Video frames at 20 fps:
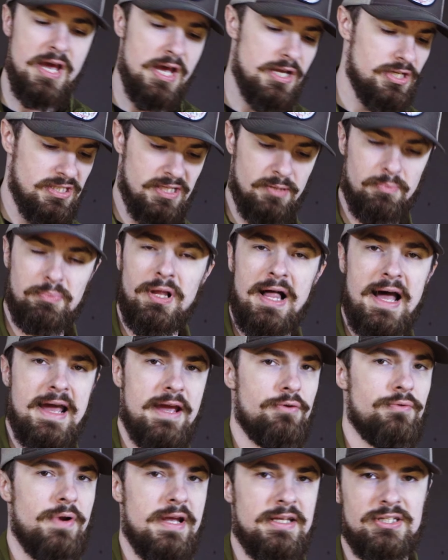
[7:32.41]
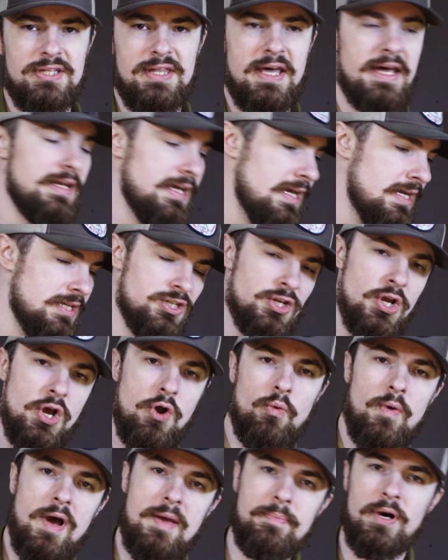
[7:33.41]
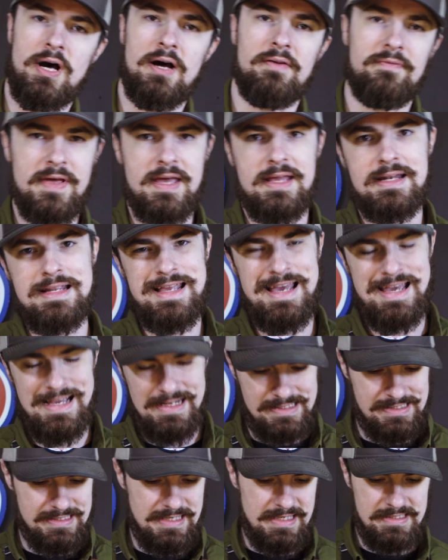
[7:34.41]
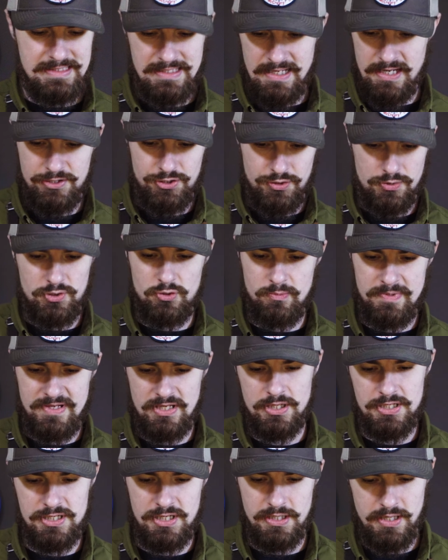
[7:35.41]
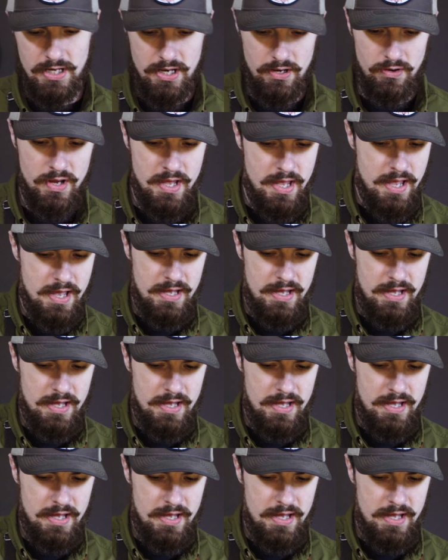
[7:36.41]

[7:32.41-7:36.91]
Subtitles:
Just apply it right to that edge, wipe off any excess, you'll be good to go.